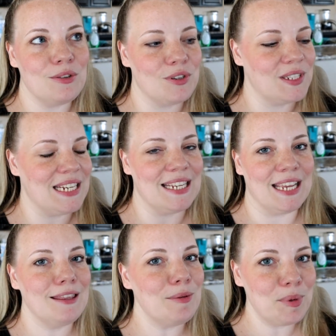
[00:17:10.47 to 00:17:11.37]
You just need to
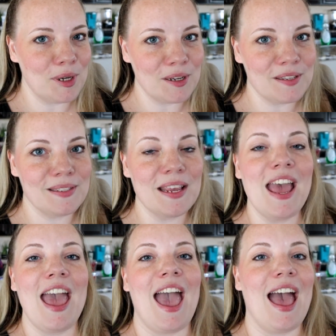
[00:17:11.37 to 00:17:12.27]
get the books,
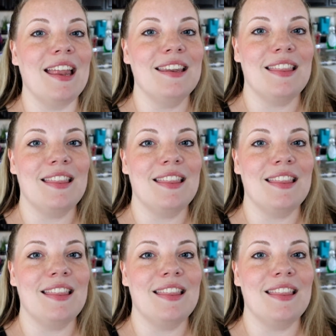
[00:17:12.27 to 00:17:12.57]
and